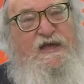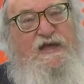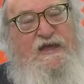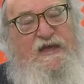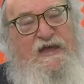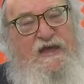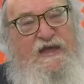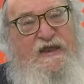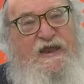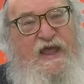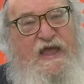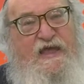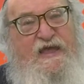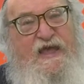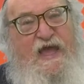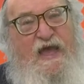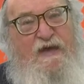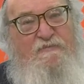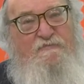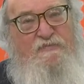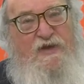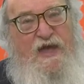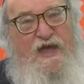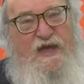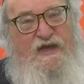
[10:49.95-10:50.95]
in a
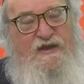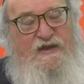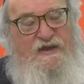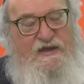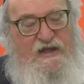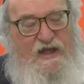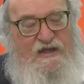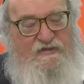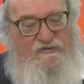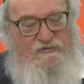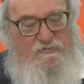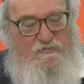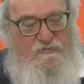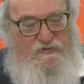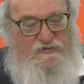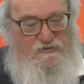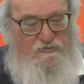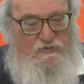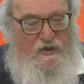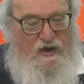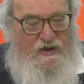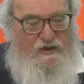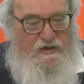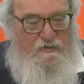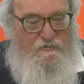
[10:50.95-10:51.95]
campaign against
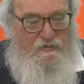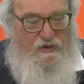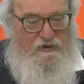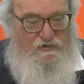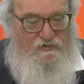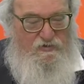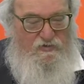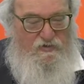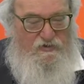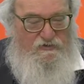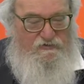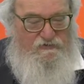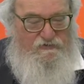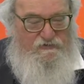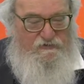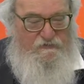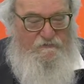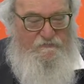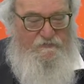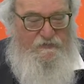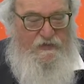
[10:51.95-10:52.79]
Mitzrayim and Cush.